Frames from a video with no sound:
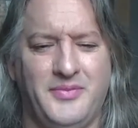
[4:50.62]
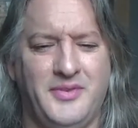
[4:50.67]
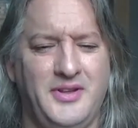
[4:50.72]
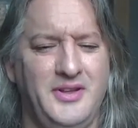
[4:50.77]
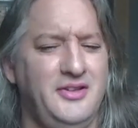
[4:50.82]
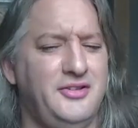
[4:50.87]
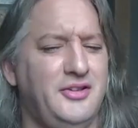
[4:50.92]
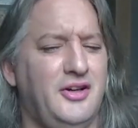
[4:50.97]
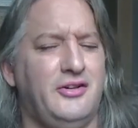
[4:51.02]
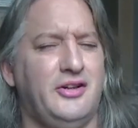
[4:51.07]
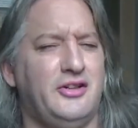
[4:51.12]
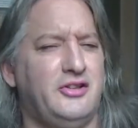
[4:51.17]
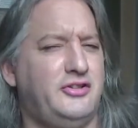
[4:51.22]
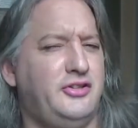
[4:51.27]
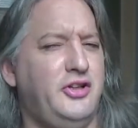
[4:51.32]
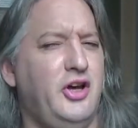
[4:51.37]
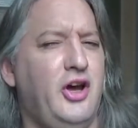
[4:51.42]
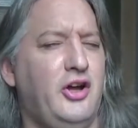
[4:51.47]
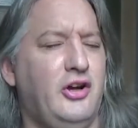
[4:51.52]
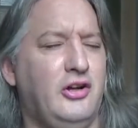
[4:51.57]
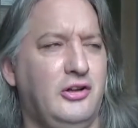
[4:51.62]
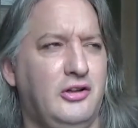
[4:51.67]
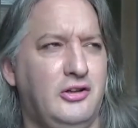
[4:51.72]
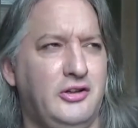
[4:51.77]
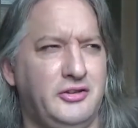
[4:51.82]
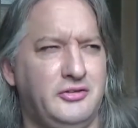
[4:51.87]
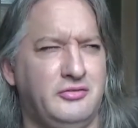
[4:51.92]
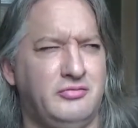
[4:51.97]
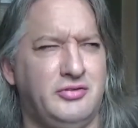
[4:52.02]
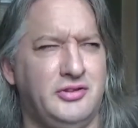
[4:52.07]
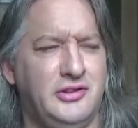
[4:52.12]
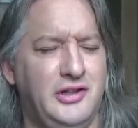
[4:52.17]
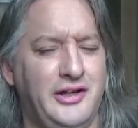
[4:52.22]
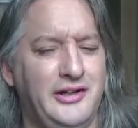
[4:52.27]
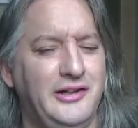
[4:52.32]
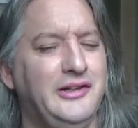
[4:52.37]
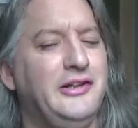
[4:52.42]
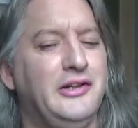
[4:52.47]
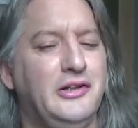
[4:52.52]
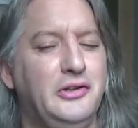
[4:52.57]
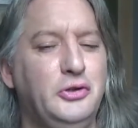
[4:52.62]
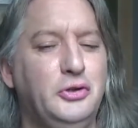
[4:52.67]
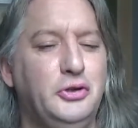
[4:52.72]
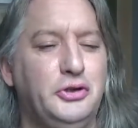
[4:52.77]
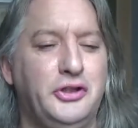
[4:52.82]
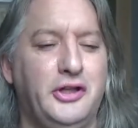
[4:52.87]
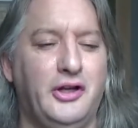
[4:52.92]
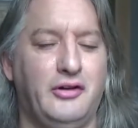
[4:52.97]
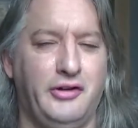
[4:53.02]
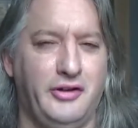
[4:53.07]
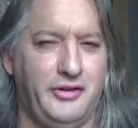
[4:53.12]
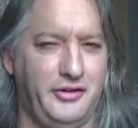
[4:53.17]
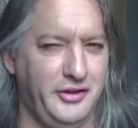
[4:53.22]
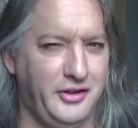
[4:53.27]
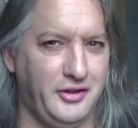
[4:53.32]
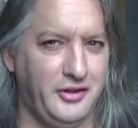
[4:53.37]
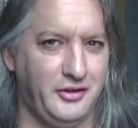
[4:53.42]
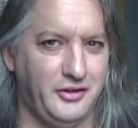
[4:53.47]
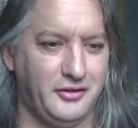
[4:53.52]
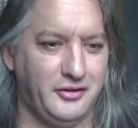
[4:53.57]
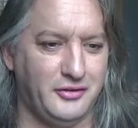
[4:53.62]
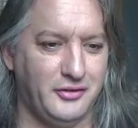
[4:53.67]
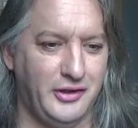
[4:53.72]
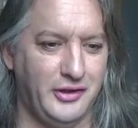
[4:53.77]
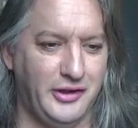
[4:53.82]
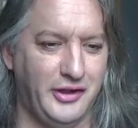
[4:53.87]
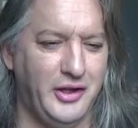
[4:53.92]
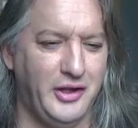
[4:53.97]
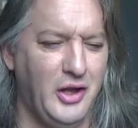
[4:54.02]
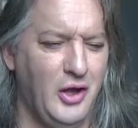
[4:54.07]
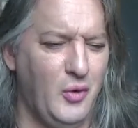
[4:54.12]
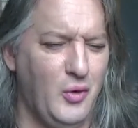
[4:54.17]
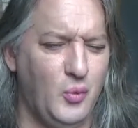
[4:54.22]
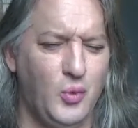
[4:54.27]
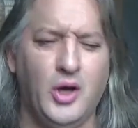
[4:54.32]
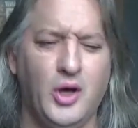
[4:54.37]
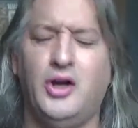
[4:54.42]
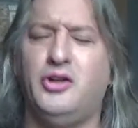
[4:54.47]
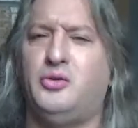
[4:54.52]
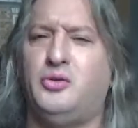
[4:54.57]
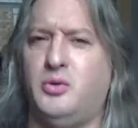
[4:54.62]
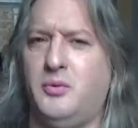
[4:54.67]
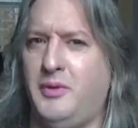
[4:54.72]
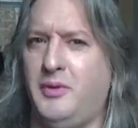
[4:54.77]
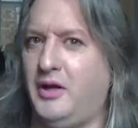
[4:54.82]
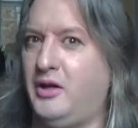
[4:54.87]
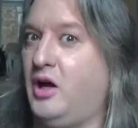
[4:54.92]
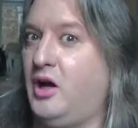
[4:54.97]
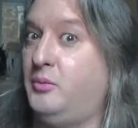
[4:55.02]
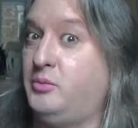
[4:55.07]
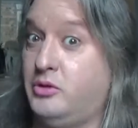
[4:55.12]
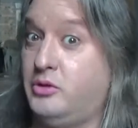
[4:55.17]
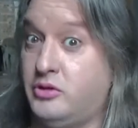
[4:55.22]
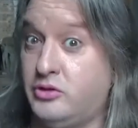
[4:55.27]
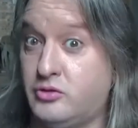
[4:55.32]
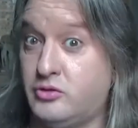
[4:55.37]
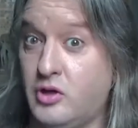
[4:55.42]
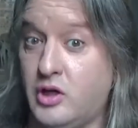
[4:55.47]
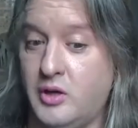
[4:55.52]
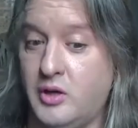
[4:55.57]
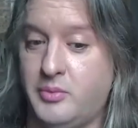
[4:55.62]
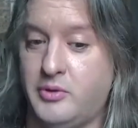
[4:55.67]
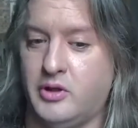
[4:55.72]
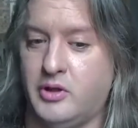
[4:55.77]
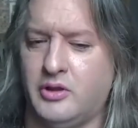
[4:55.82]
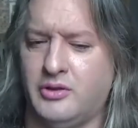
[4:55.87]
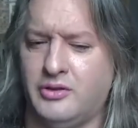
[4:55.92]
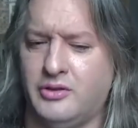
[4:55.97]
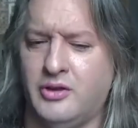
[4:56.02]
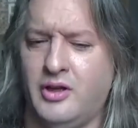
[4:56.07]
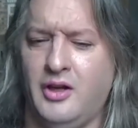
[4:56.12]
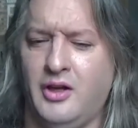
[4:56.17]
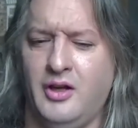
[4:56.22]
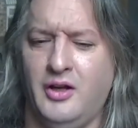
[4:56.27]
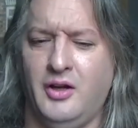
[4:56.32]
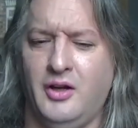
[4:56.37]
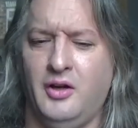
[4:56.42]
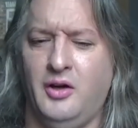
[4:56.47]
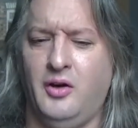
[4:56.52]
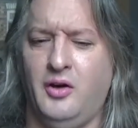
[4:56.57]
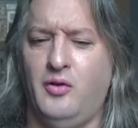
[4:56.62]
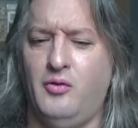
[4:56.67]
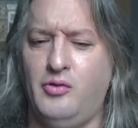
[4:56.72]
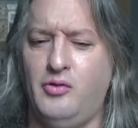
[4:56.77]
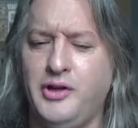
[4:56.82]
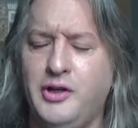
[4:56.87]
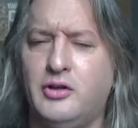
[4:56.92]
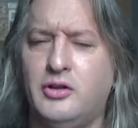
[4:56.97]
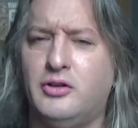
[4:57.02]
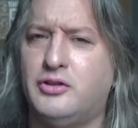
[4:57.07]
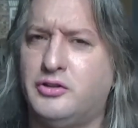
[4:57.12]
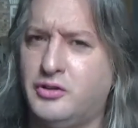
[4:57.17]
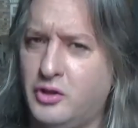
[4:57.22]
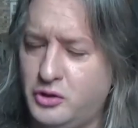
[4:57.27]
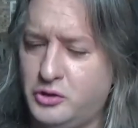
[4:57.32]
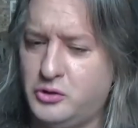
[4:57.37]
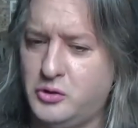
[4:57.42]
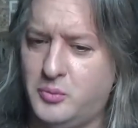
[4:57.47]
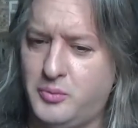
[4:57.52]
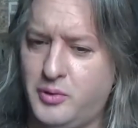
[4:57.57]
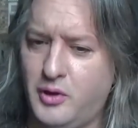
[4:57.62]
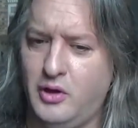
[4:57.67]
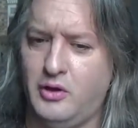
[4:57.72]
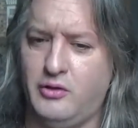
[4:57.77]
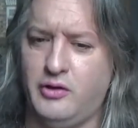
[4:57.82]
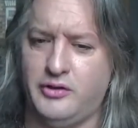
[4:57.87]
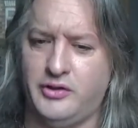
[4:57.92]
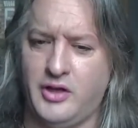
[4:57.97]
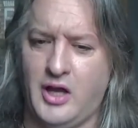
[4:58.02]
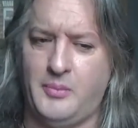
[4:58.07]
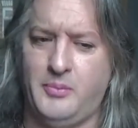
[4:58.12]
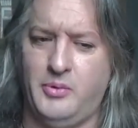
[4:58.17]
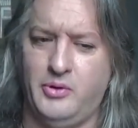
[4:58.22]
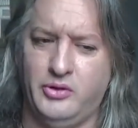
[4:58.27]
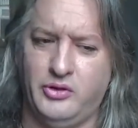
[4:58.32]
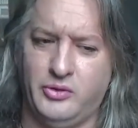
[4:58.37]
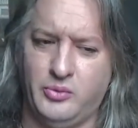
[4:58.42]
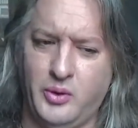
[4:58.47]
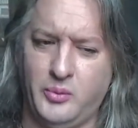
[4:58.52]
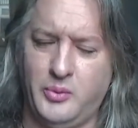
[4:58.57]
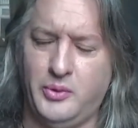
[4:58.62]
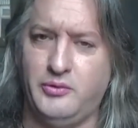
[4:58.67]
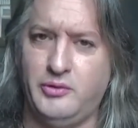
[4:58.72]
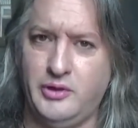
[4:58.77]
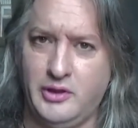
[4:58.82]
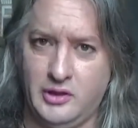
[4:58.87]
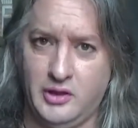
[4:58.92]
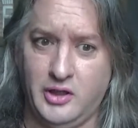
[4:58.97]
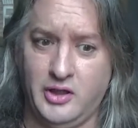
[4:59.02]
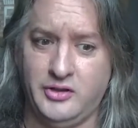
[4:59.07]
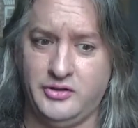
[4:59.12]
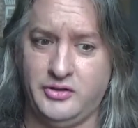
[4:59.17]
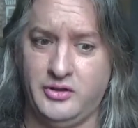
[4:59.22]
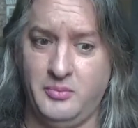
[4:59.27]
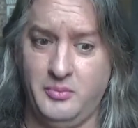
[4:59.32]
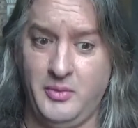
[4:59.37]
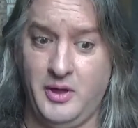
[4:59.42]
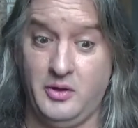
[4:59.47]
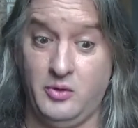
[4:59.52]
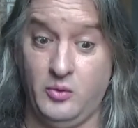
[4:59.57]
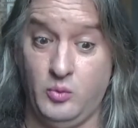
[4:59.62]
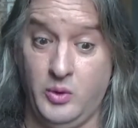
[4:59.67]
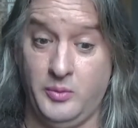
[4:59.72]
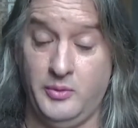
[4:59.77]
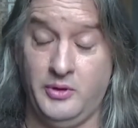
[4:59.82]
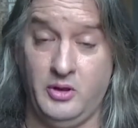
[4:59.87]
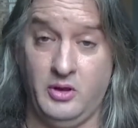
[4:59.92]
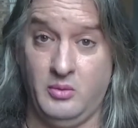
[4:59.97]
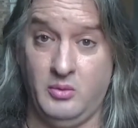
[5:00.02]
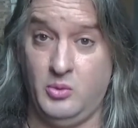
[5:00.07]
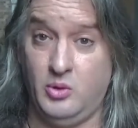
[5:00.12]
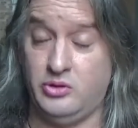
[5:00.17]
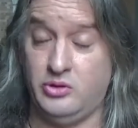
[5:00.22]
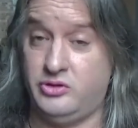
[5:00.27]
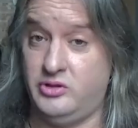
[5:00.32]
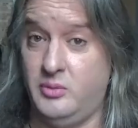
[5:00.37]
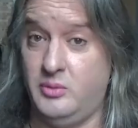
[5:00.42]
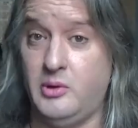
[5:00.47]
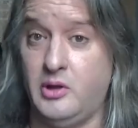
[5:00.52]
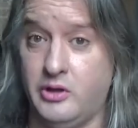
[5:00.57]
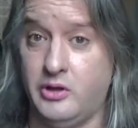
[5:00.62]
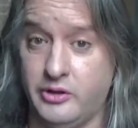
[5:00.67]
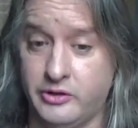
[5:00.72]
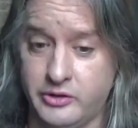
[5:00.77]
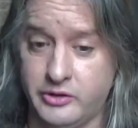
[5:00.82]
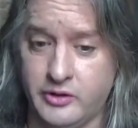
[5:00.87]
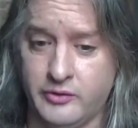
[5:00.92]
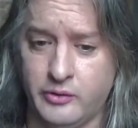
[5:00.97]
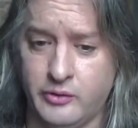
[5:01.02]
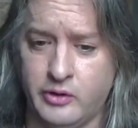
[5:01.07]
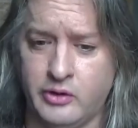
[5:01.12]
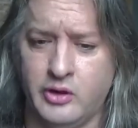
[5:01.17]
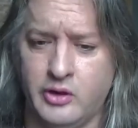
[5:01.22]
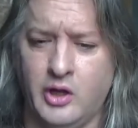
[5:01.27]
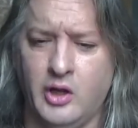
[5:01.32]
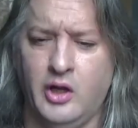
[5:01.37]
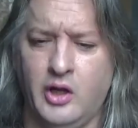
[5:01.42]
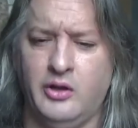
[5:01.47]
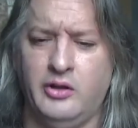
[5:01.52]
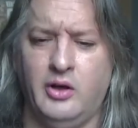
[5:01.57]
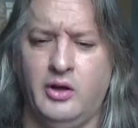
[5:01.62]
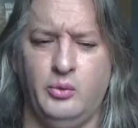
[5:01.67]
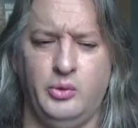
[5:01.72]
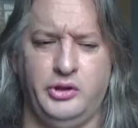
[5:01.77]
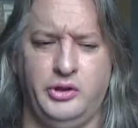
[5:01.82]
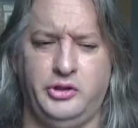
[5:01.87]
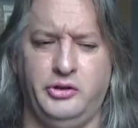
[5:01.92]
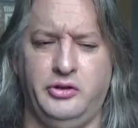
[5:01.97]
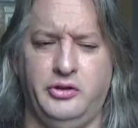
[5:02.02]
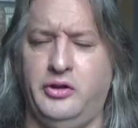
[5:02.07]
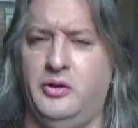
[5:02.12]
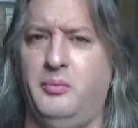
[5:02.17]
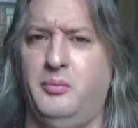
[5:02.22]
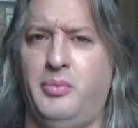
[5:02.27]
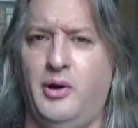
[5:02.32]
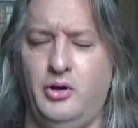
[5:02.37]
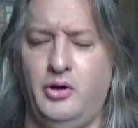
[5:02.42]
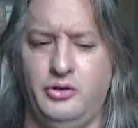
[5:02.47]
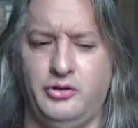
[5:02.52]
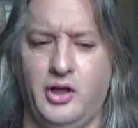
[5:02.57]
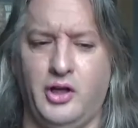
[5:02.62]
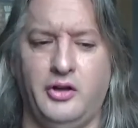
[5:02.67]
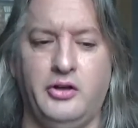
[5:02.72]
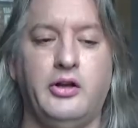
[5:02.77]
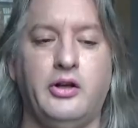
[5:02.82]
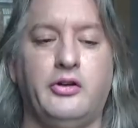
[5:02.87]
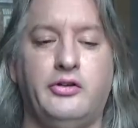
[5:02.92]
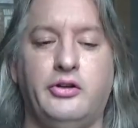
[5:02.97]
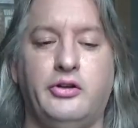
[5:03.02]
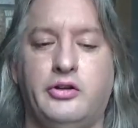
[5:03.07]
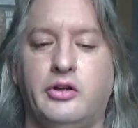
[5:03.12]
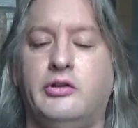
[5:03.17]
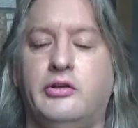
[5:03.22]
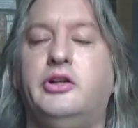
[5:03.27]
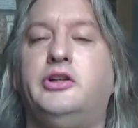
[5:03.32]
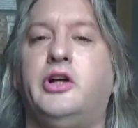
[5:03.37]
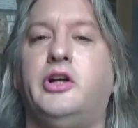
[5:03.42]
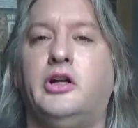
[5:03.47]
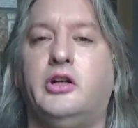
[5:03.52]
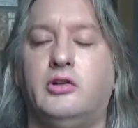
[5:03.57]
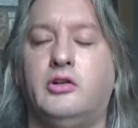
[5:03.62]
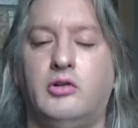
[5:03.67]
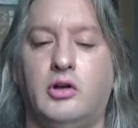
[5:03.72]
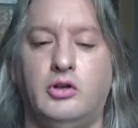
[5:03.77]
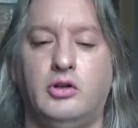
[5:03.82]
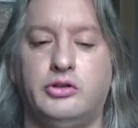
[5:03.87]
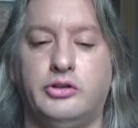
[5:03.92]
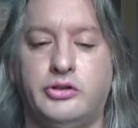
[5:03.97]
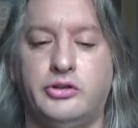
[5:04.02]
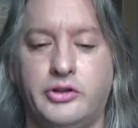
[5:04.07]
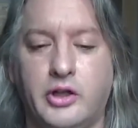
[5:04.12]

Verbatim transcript: These are external and slightly illusionary things, really, words we make up to describe things. Real social progress happens when we realise that men and women are more similar than different, that we shouldn't impose unnecessary gender roles and